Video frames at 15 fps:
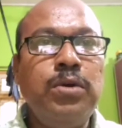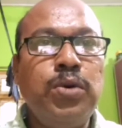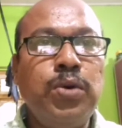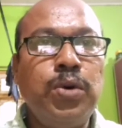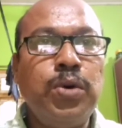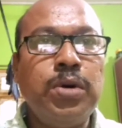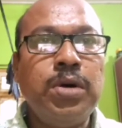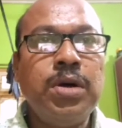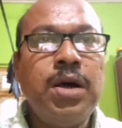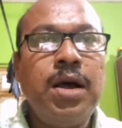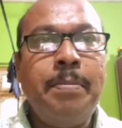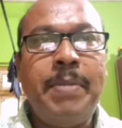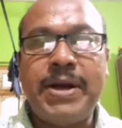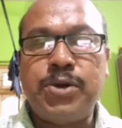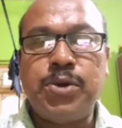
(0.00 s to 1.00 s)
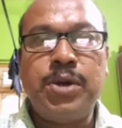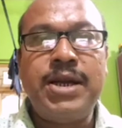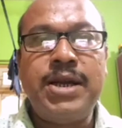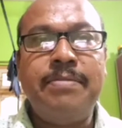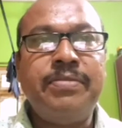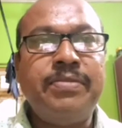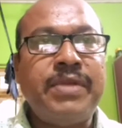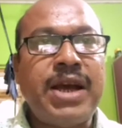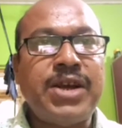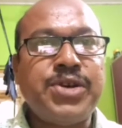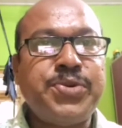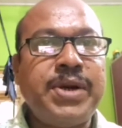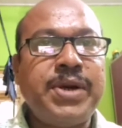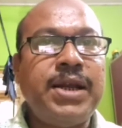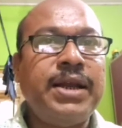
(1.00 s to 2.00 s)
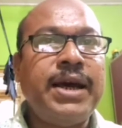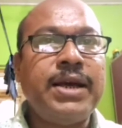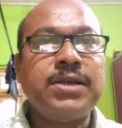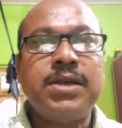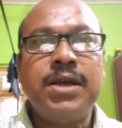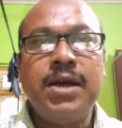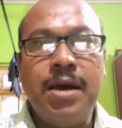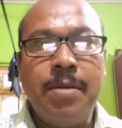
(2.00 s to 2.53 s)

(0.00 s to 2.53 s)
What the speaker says: coke, petroleum, natural gas,